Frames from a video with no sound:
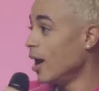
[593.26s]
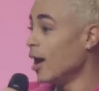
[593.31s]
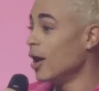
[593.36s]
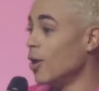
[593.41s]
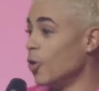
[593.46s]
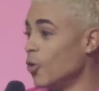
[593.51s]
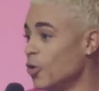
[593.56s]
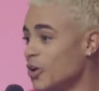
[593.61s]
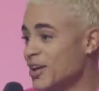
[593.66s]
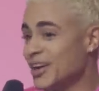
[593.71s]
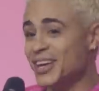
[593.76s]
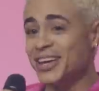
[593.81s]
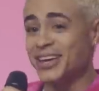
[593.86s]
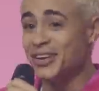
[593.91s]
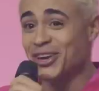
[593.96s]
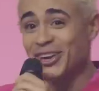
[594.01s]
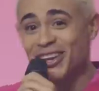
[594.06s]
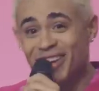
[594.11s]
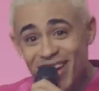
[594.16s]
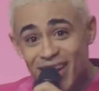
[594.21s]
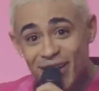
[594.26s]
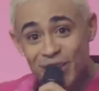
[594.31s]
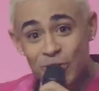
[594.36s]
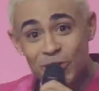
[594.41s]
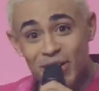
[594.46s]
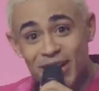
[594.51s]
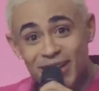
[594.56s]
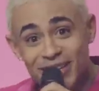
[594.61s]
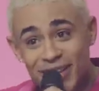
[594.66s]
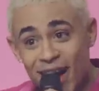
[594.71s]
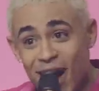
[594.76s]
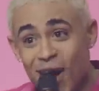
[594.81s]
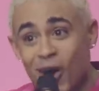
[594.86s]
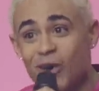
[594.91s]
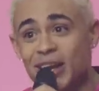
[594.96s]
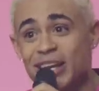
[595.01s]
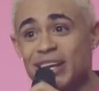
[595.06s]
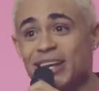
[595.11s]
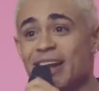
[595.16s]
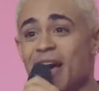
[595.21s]
Uh oh. you didn't
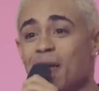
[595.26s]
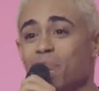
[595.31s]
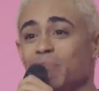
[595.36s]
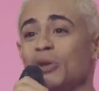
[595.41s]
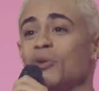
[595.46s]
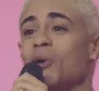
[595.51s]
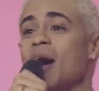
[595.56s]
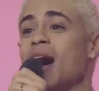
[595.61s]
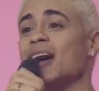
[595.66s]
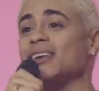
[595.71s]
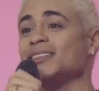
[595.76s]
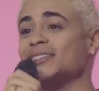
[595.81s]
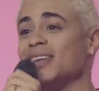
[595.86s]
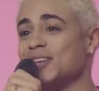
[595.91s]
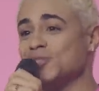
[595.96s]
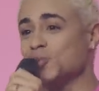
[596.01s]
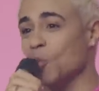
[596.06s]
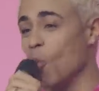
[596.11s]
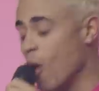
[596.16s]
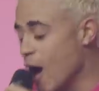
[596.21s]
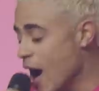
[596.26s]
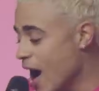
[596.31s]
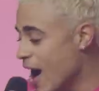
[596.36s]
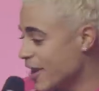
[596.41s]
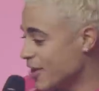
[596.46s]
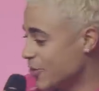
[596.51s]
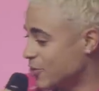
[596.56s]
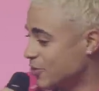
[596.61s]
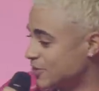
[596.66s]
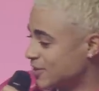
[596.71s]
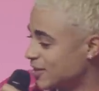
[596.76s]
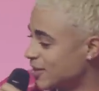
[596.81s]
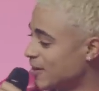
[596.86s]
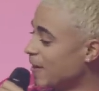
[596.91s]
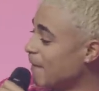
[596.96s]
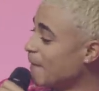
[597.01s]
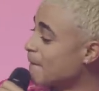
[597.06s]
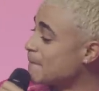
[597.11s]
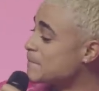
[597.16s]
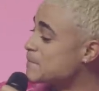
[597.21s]
know. He didn't have blue eyes. That's wild.
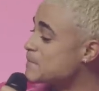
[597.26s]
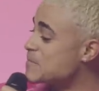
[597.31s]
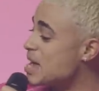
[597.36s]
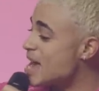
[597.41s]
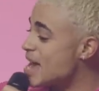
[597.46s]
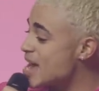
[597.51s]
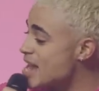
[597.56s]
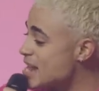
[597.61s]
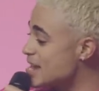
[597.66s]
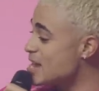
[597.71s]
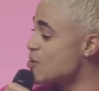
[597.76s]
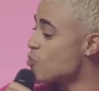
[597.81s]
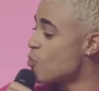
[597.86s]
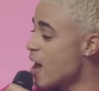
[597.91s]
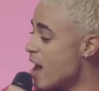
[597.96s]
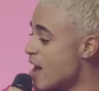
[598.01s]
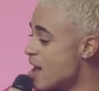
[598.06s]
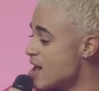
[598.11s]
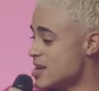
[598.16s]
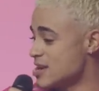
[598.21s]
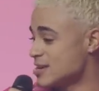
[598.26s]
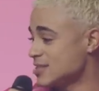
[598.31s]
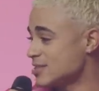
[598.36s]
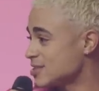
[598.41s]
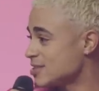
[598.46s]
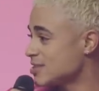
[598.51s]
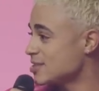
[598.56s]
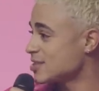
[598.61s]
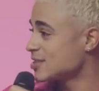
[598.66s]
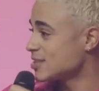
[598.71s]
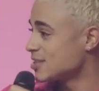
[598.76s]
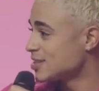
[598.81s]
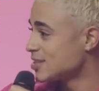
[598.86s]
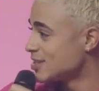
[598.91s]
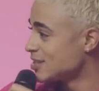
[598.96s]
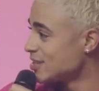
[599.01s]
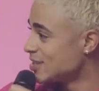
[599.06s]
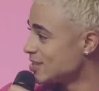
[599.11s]
Anyways.